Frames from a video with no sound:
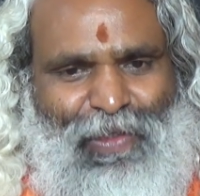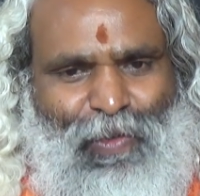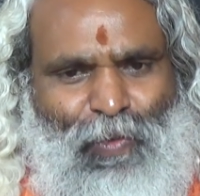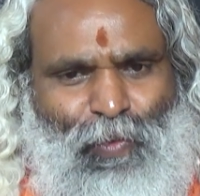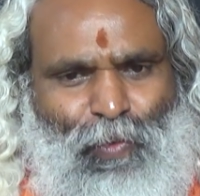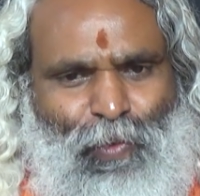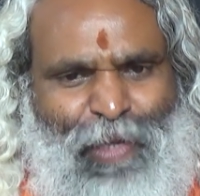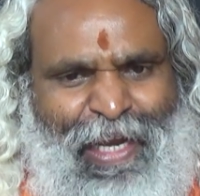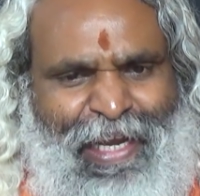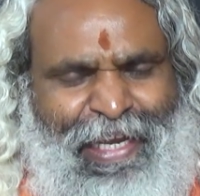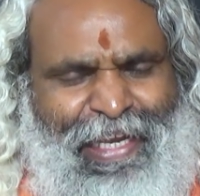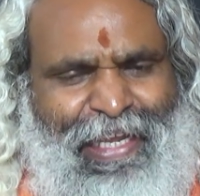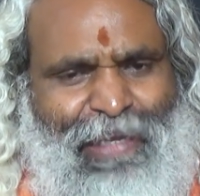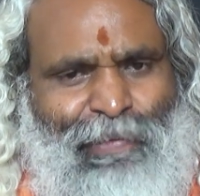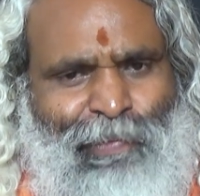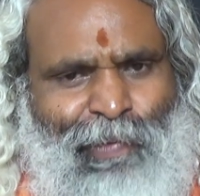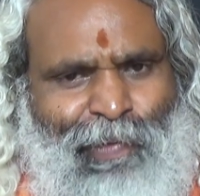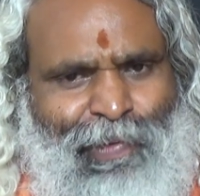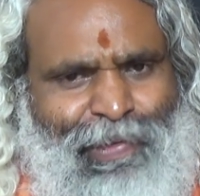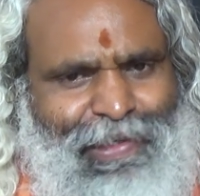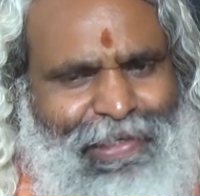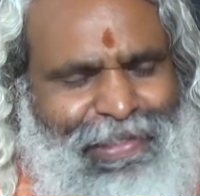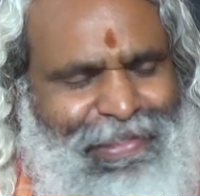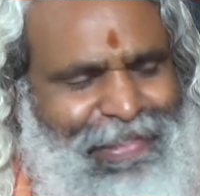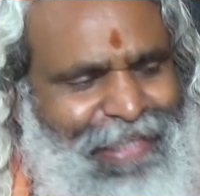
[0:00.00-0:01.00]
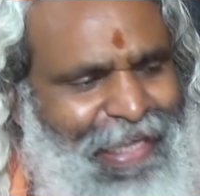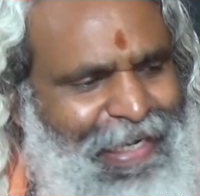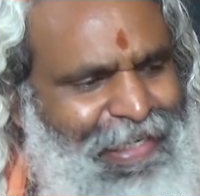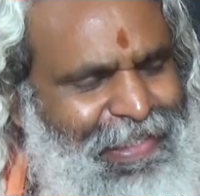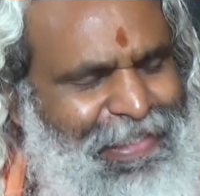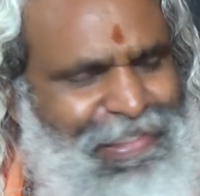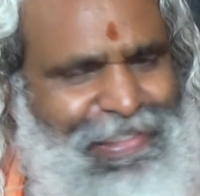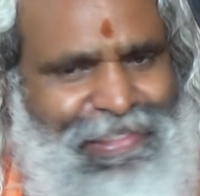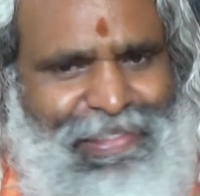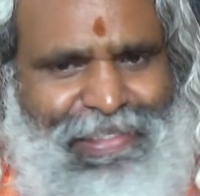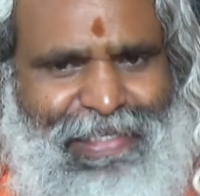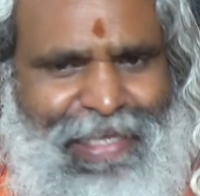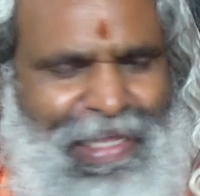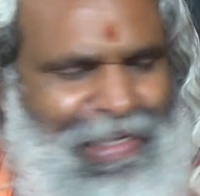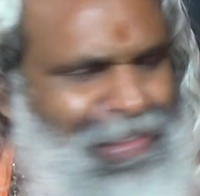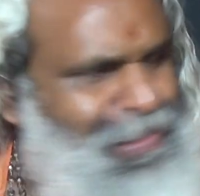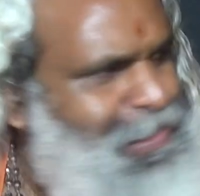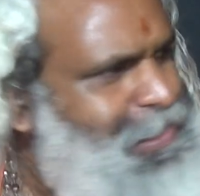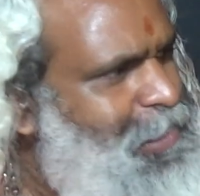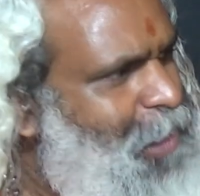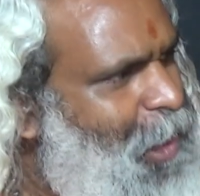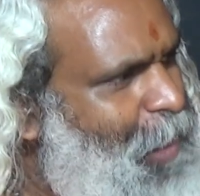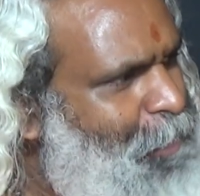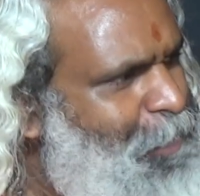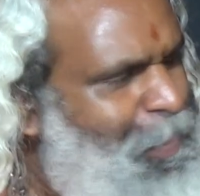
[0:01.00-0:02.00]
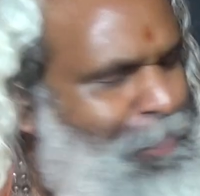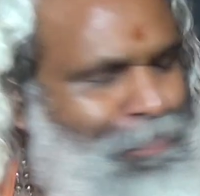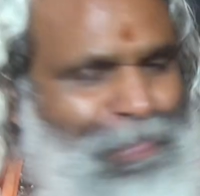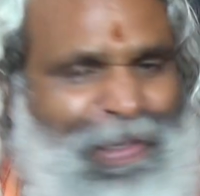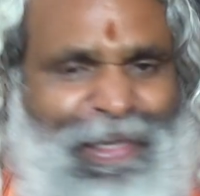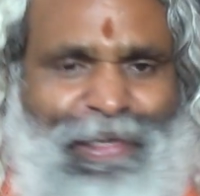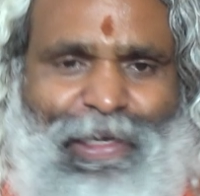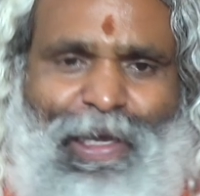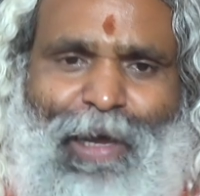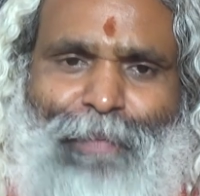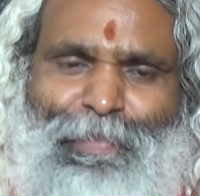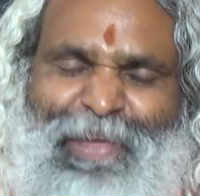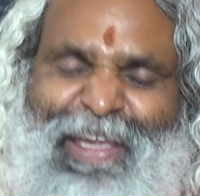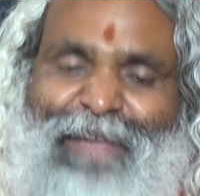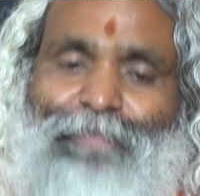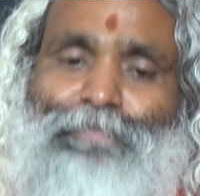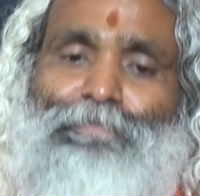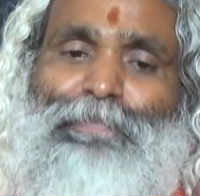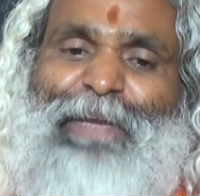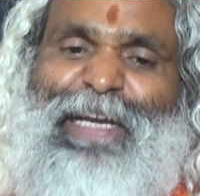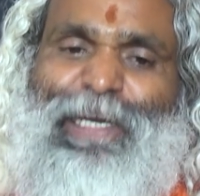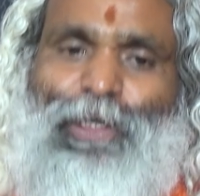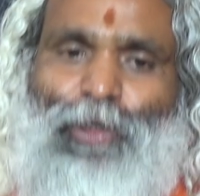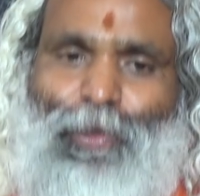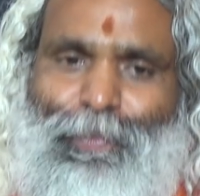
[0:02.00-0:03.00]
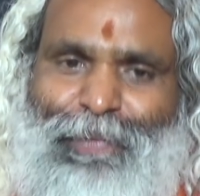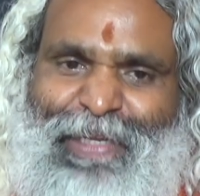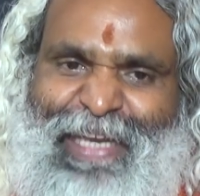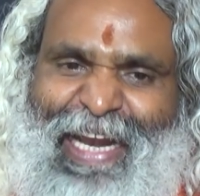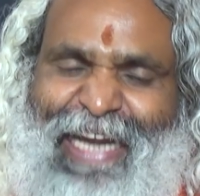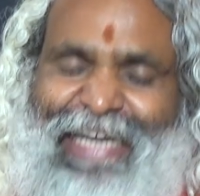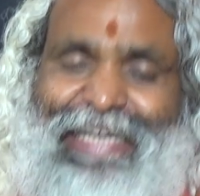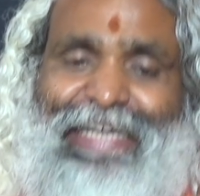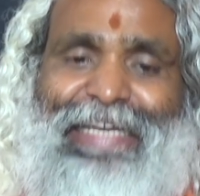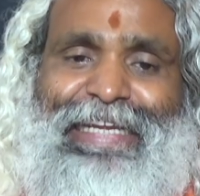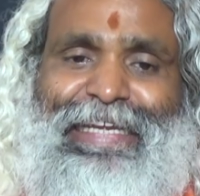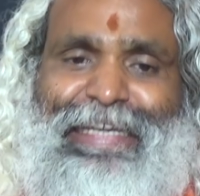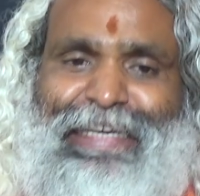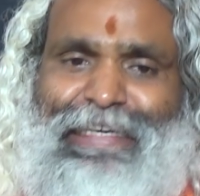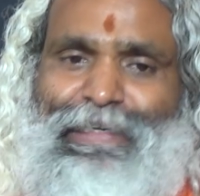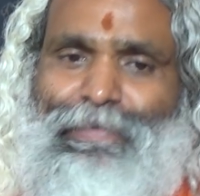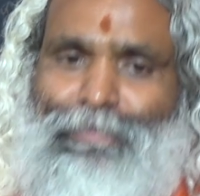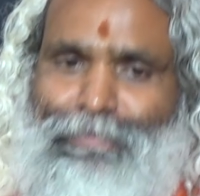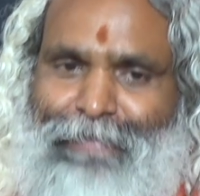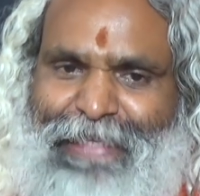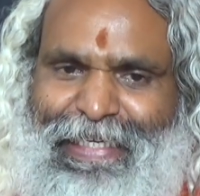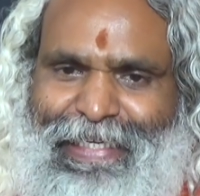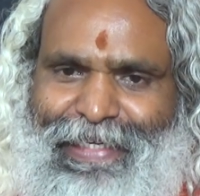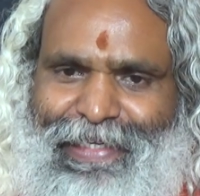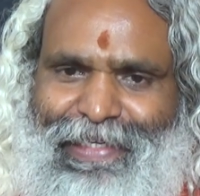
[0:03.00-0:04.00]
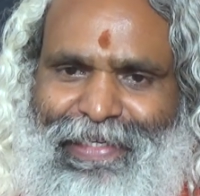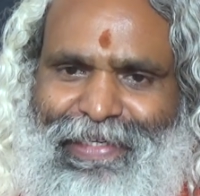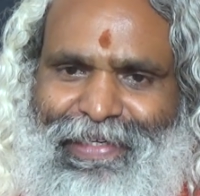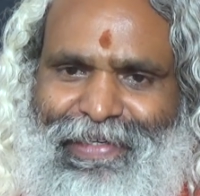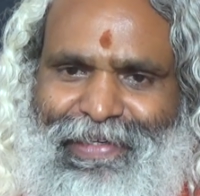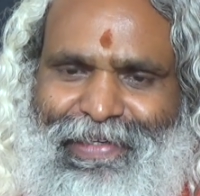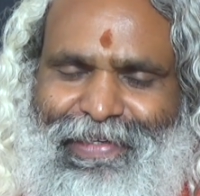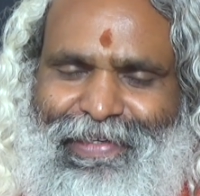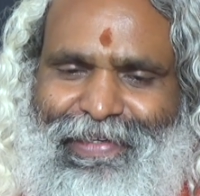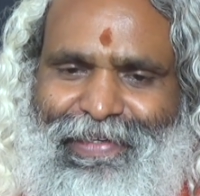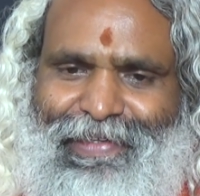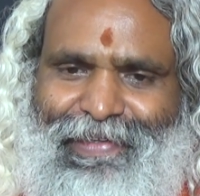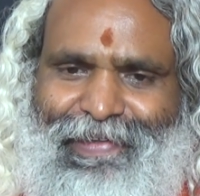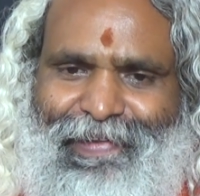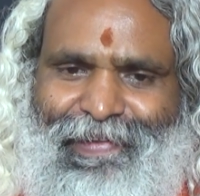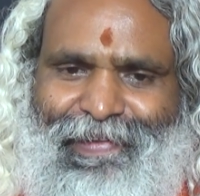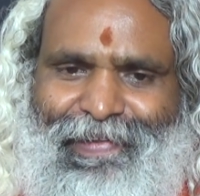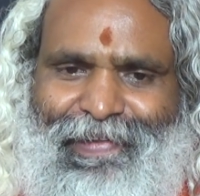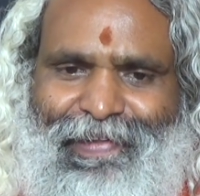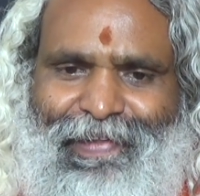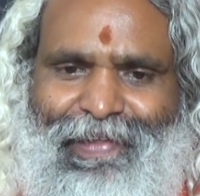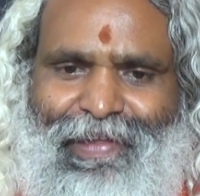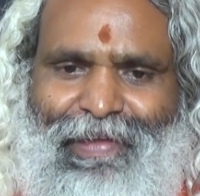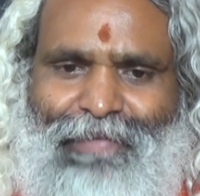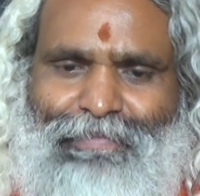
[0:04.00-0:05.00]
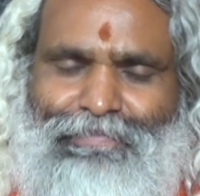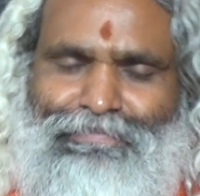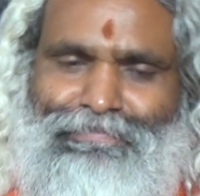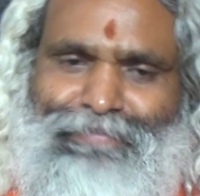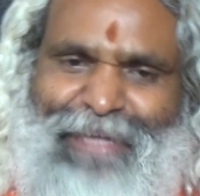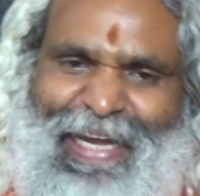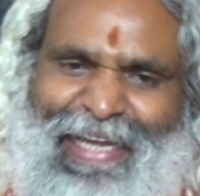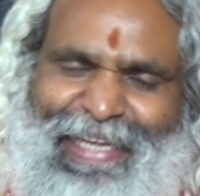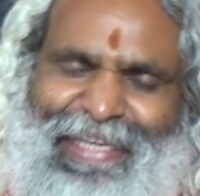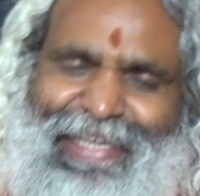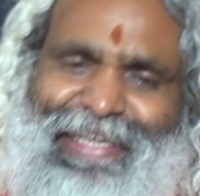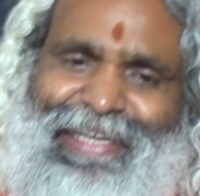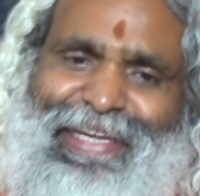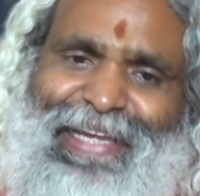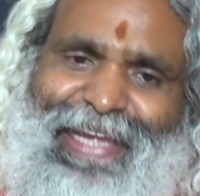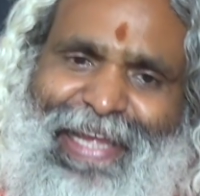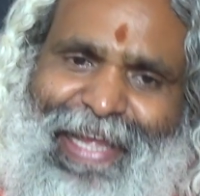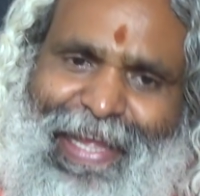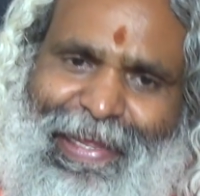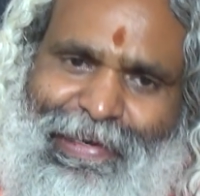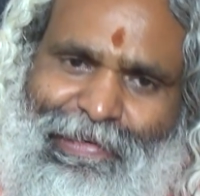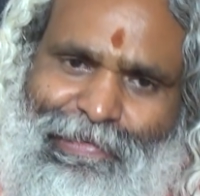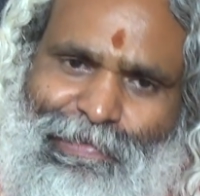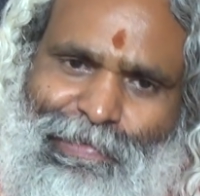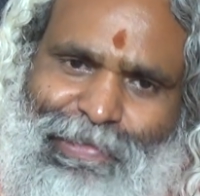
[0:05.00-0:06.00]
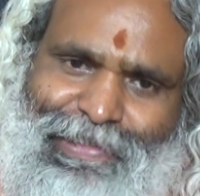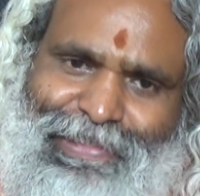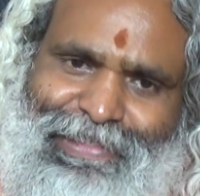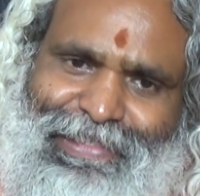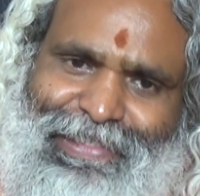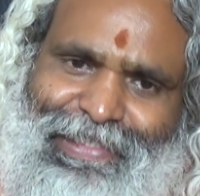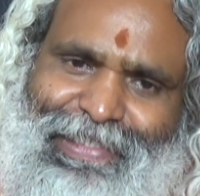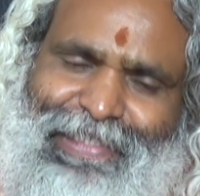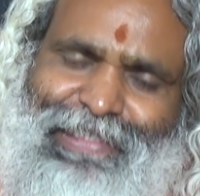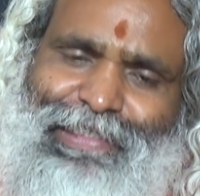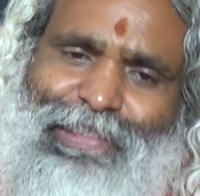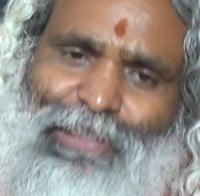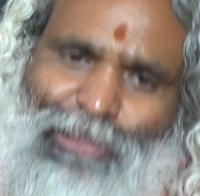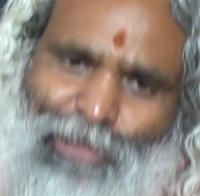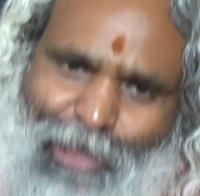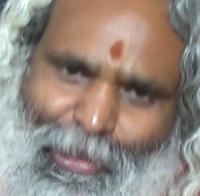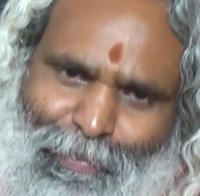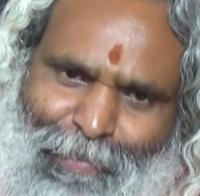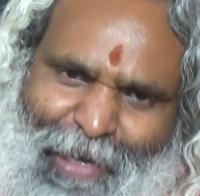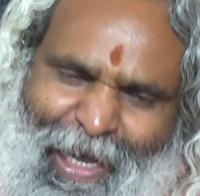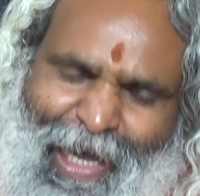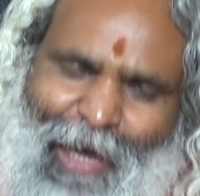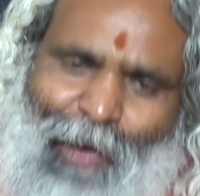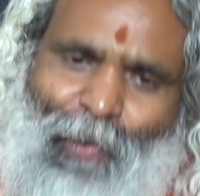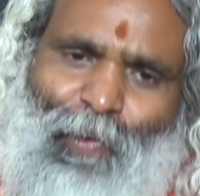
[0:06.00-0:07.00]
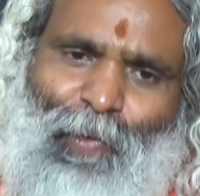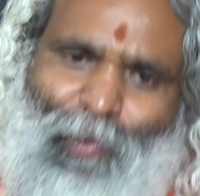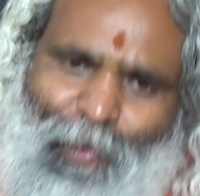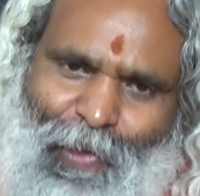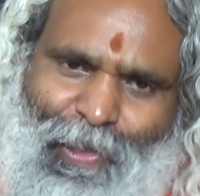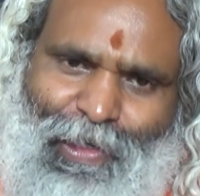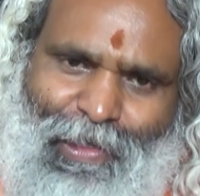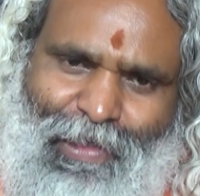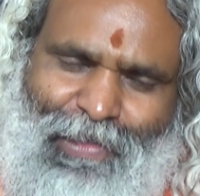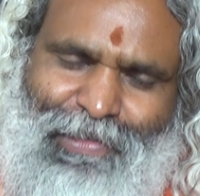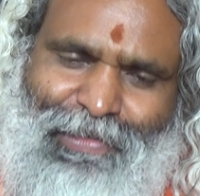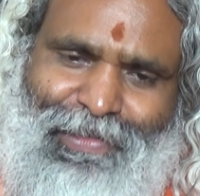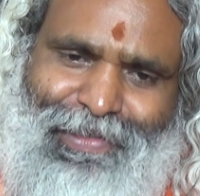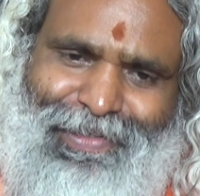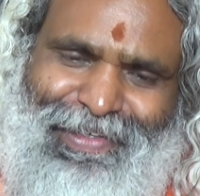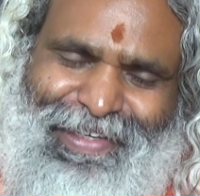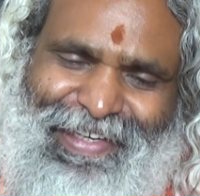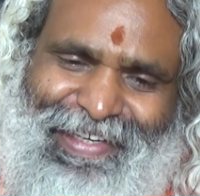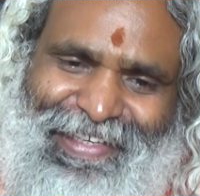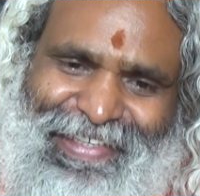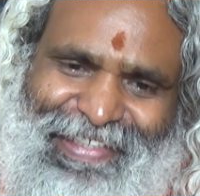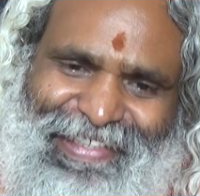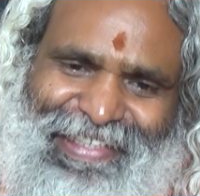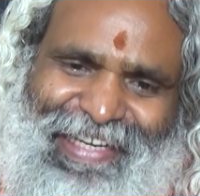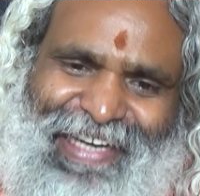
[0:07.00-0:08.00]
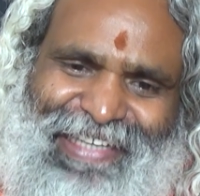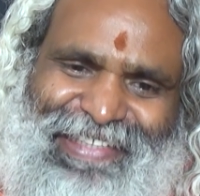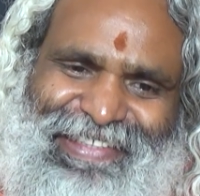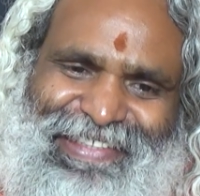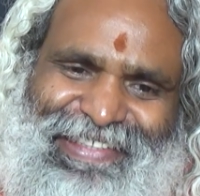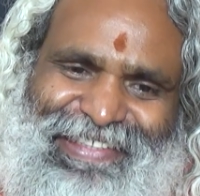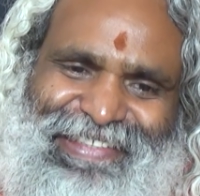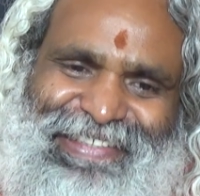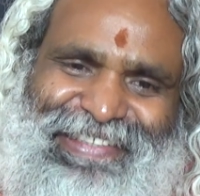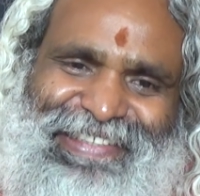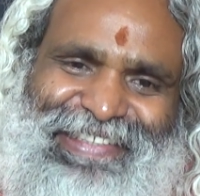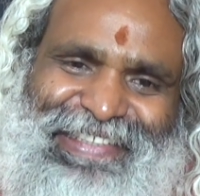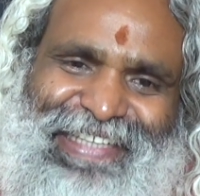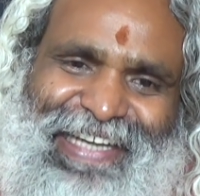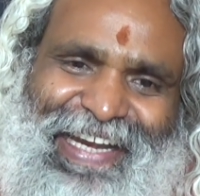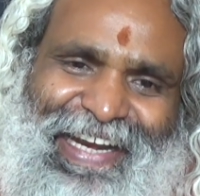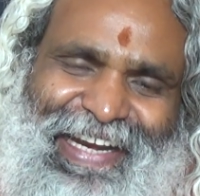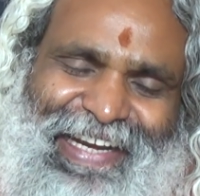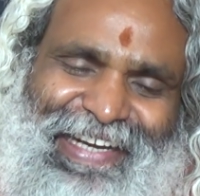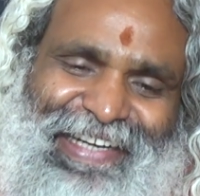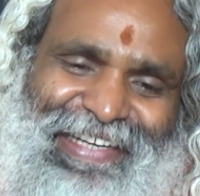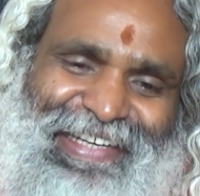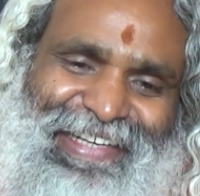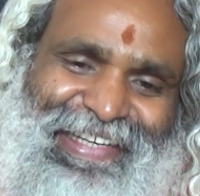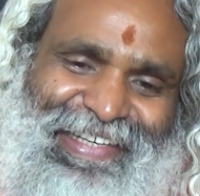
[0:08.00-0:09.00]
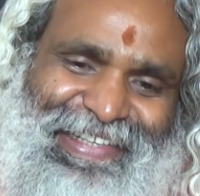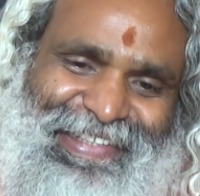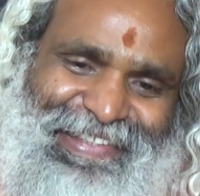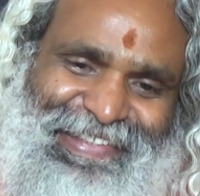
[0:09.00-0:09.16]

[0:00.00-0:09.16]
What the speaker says: Whenever there is sense of becoming predominant in me, my energy somehow or other gets drained.